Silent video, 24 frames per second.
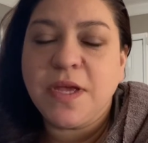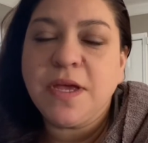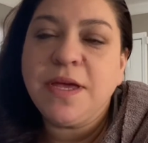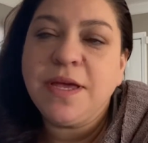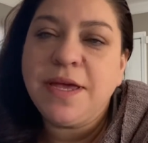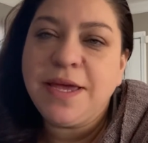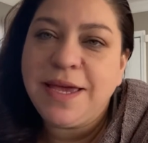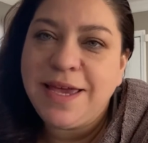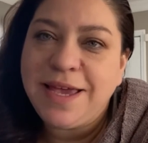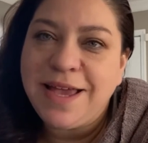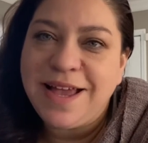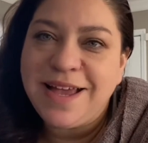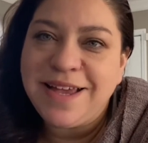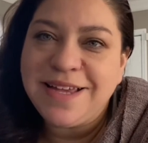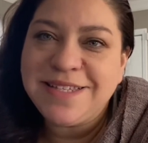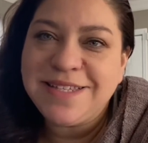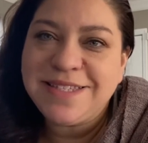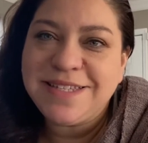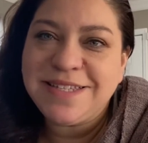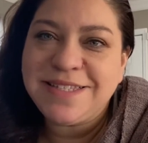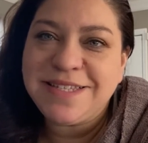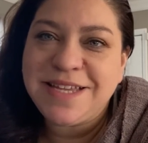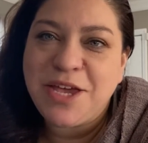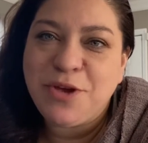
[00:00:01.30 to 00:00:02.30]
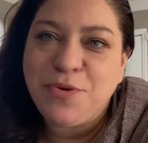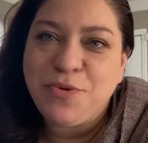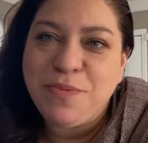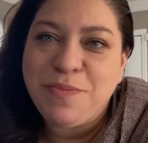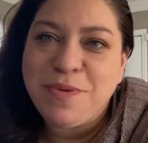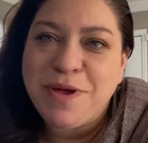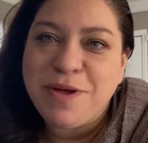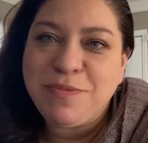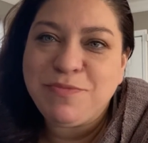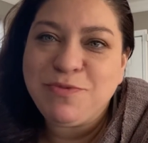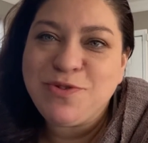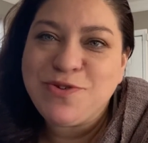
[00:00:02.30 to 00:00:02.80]
Hey guys, it's Angry
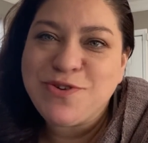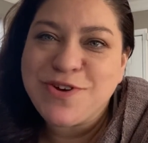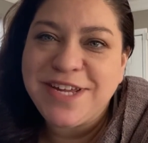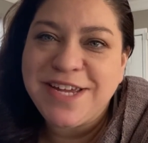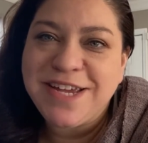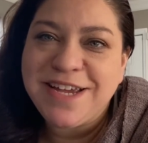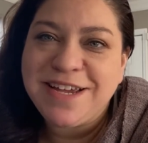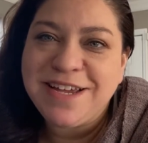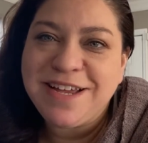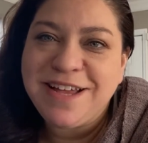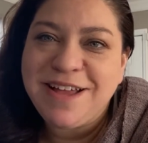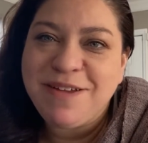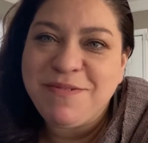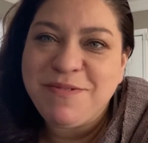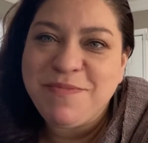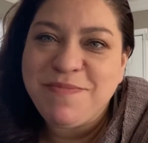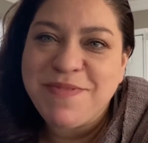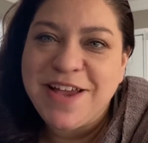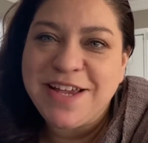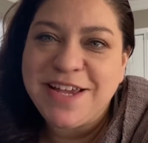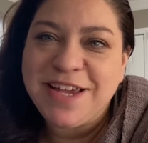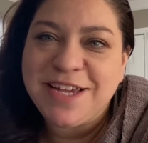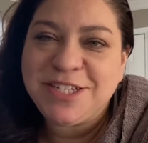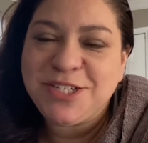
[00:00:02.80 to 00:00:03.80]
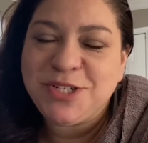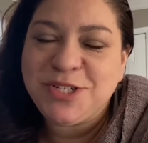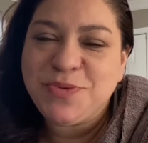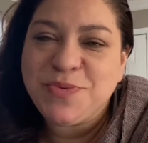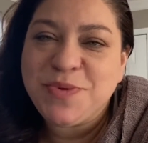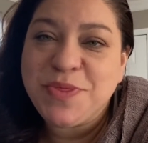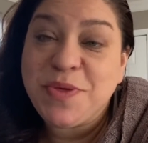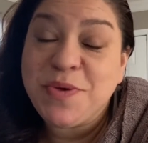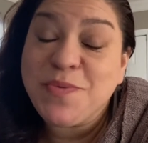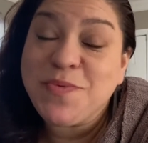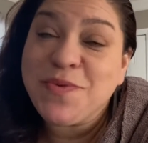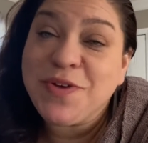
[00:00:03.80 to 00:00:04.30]
Mom Claudia coming back at you
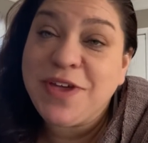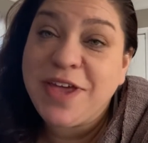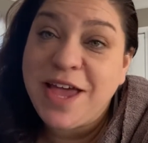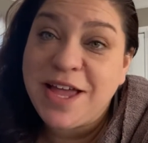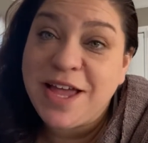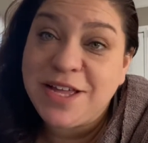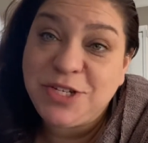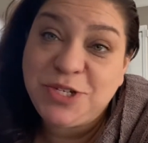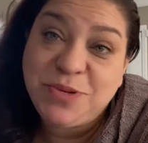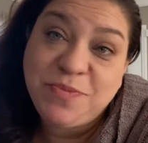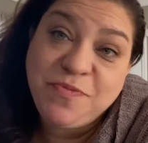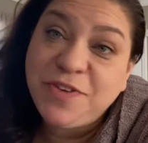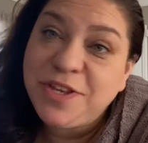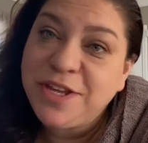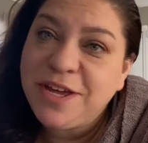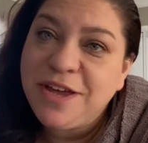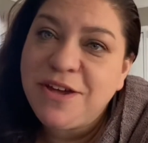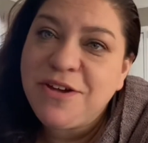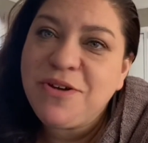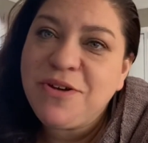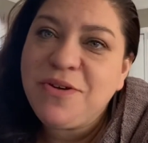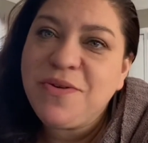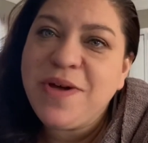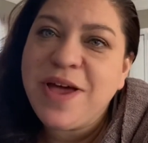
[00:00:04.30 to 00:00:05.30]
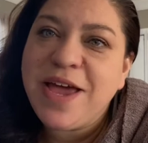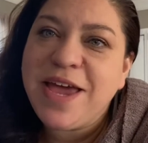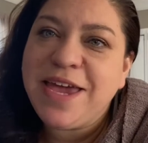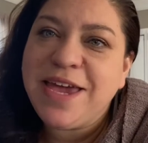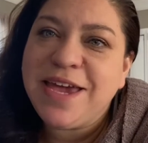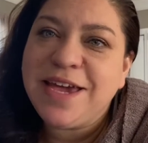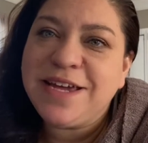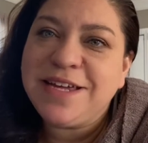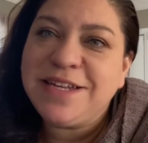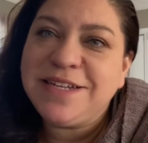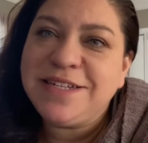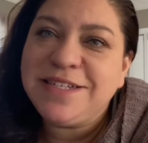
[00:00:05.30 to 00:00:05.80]
with a catch-up video
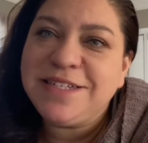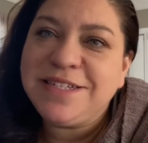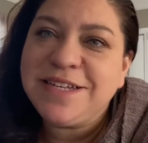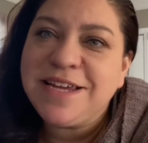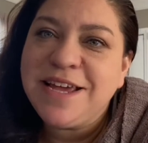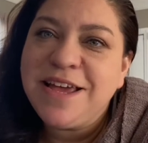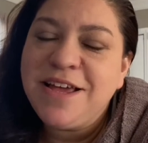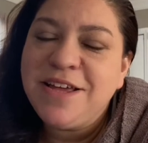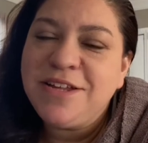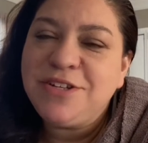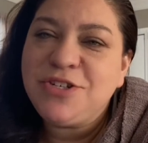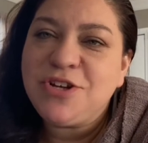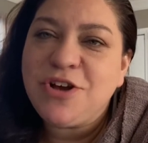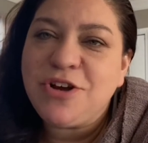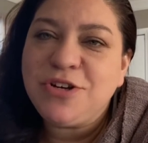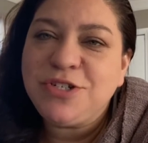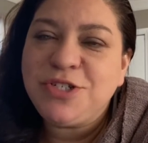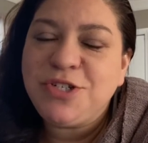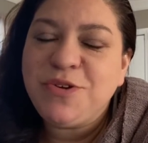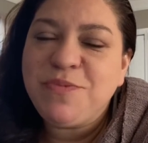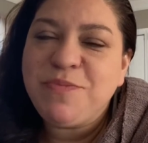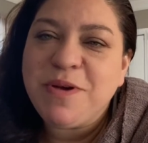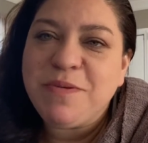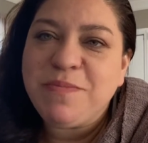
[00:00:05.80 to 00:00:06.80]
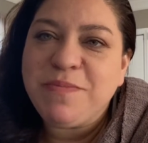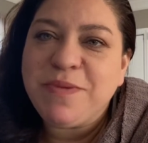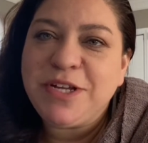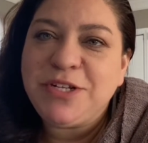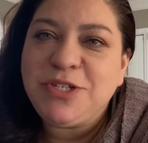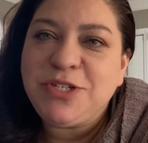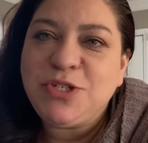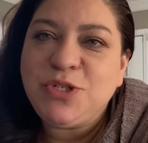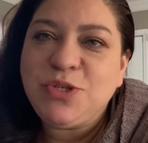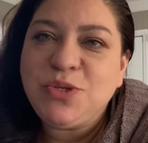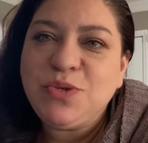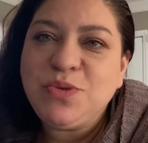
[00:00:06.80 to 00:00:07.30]
and talk to you about my
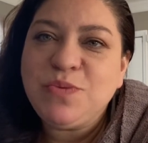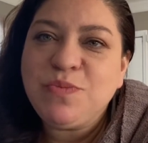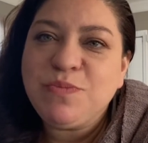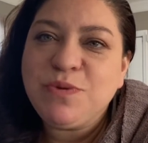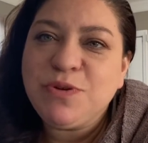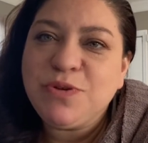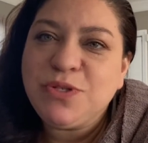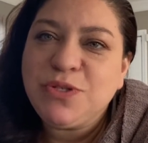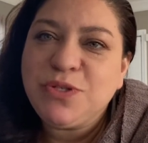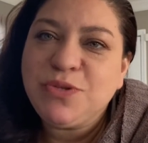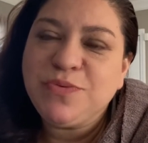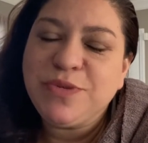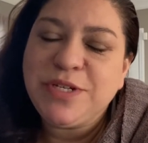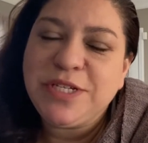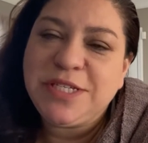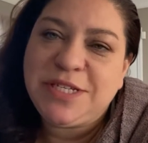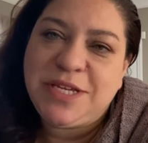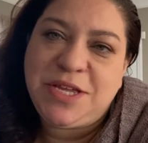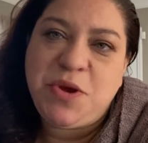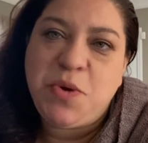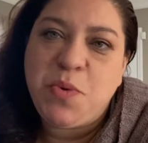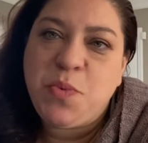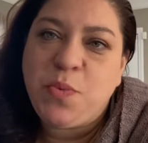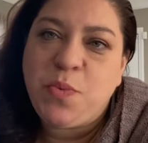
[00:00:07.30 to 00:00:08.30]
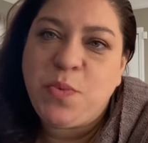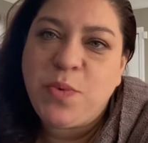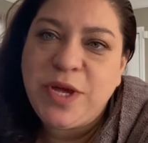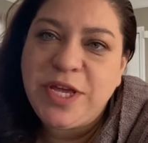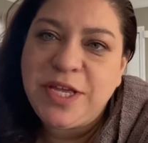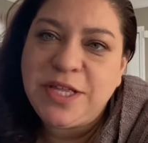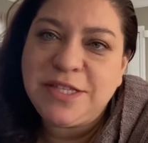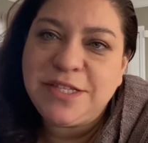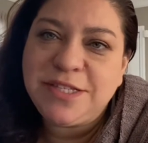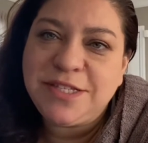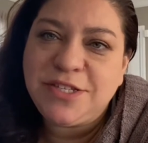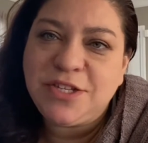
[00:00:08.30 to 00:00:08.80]
two most recent
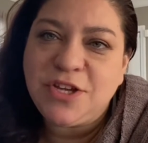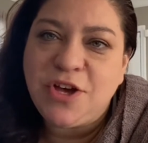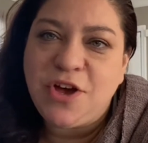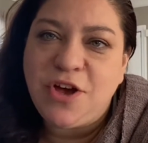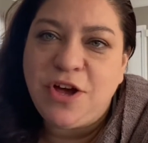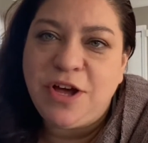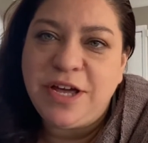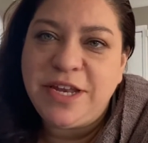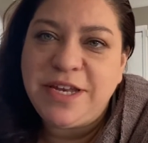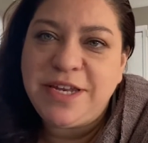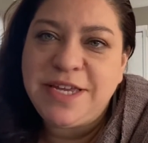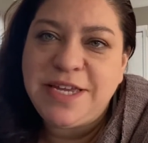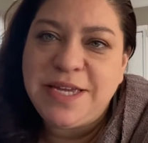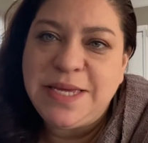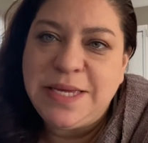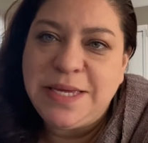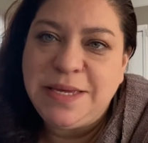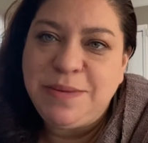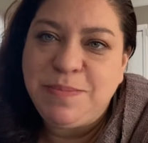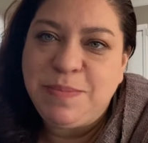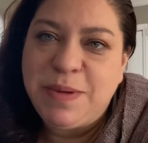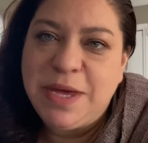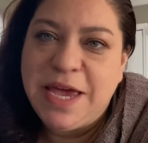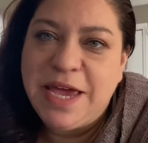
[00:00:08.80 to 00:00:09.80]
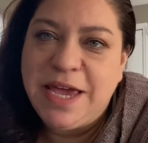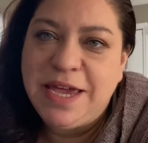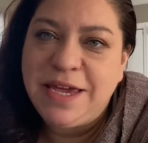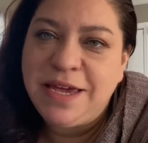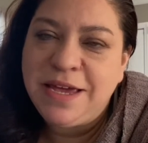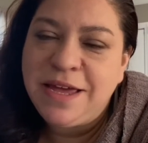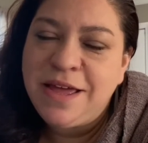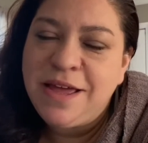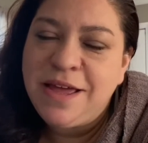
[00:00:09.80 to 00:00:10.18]
wins on eBay.